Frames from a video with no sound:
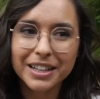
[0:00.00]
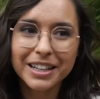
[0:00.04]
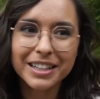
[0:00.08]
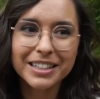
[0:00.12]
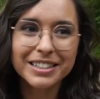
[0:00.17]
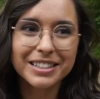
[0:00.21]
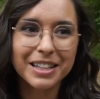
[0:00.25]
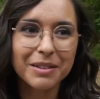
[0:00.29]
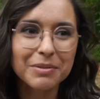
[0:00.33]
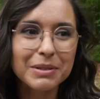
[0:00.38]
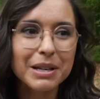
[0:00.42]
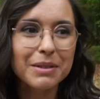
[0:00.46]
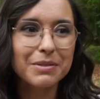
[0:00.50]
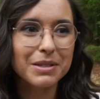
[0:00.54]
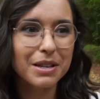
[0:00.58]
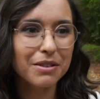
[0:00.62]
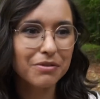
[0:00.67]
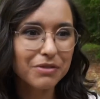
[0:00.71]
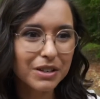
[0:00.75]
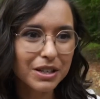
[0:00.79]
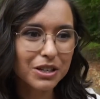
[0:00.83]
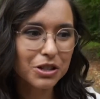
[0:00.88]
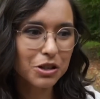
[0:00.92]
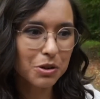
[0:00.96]
Sometimes I
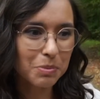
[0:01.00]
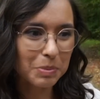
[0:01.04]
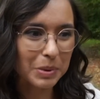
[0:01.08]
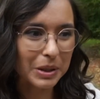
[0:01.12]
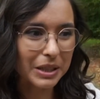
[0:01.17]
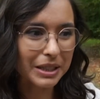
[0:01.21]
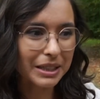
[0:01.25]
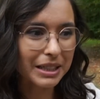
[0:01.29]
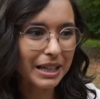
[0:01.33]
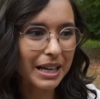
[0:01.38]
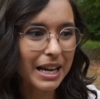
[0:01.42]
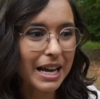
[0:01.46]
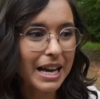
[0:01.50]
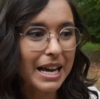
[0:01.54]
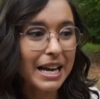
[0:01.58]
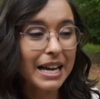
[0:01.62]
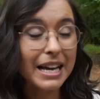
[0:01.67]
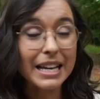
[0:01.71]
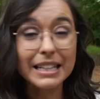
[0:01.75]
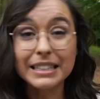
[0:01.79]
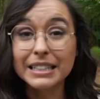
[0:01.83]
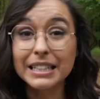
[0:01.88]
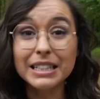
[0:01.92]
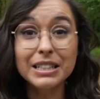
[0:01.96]
finish a book,
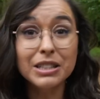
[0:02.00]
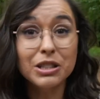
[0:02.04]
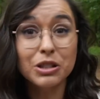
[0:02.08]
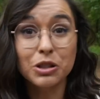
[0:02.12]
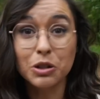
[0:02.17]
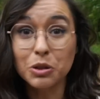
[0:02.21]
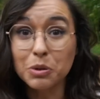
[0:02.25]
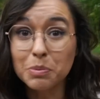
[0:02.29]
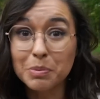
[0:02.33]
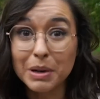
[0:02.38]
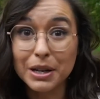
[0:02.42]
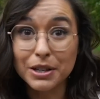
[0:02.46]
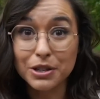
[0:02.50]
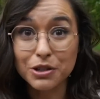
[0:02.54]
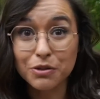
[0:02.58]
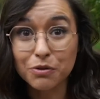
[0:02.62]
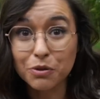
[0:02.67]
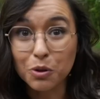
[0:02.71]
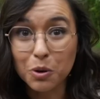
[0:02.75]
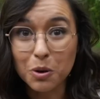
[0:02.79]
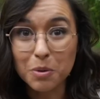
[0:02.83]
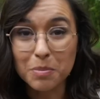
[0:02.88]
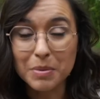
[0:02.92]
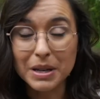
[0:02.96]
it didn't do much
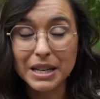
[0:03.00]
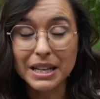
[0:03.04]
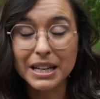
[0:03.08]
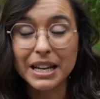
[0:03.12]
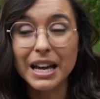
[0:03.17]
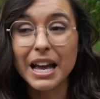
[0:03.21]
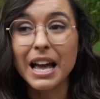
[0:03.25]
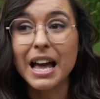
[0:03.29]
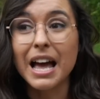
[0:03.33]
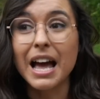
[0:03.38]
for me,